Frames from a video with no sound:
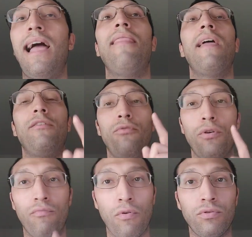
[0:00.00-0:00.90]
And they do
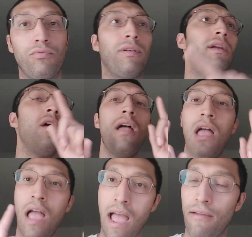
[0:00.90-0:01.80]
their rosary
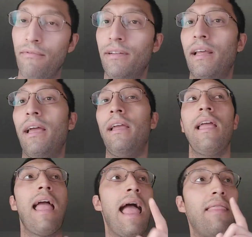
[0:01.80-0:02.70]
every day,
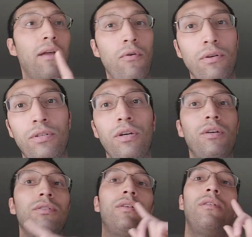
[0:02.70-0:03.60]
and they go to
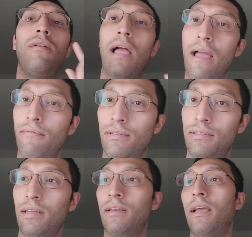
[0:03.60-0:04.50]
church every
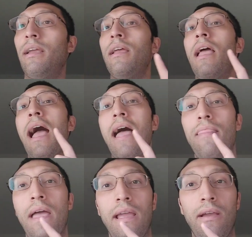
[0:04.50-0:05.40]
Sunday,
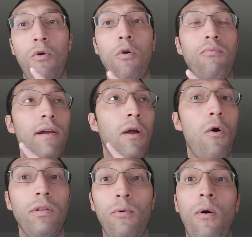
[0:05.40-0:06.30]
and they incorporate
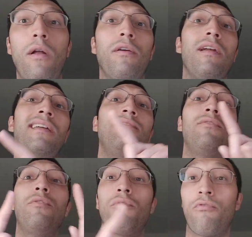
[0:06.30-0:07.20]
holy water
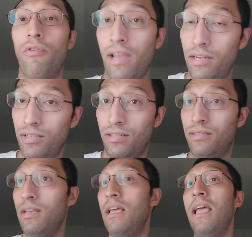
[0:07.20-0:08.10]
into their
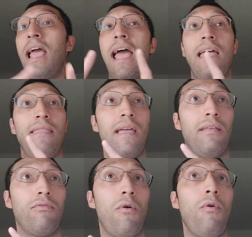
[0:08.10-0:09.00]
rogations, and
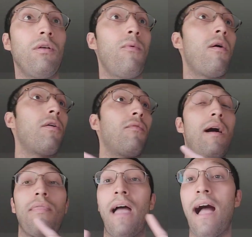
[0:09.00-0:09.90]
they throw holy water
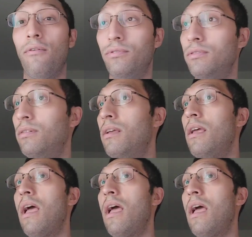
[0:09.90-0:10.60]
around the house,